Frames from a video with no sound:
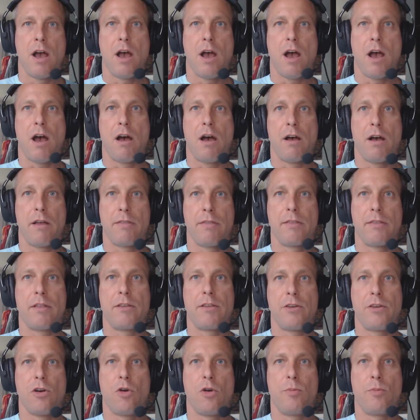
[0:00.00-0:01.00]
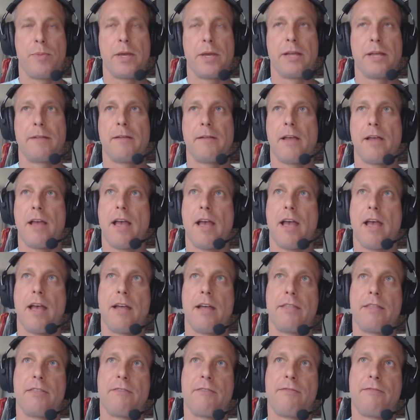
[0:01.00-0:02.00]
on Yobit,
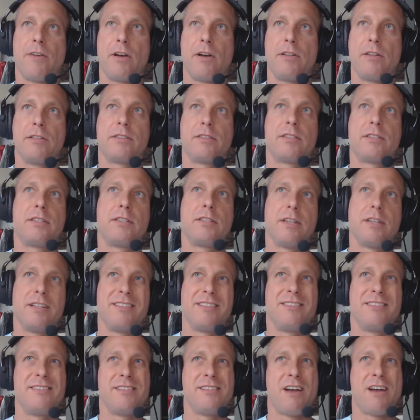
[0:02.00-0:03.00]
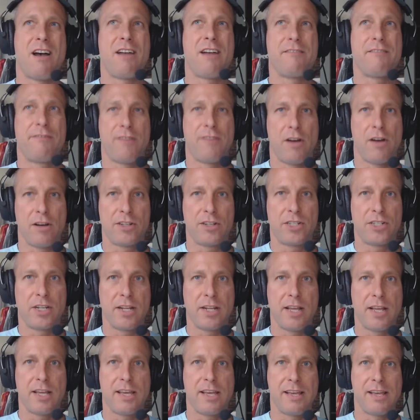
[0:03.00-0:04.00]
and the
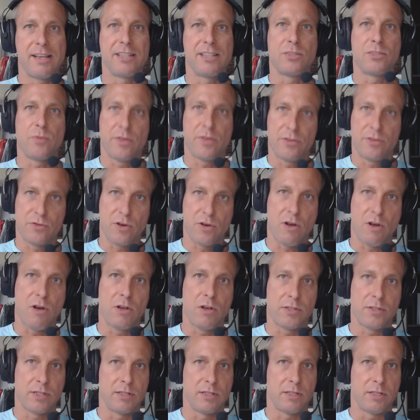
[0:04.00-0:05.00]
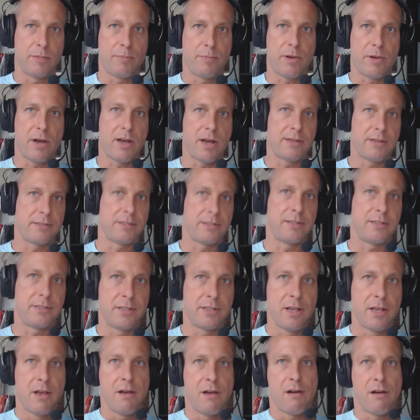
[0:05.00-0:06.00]
non-functioning is withdrawals and deposits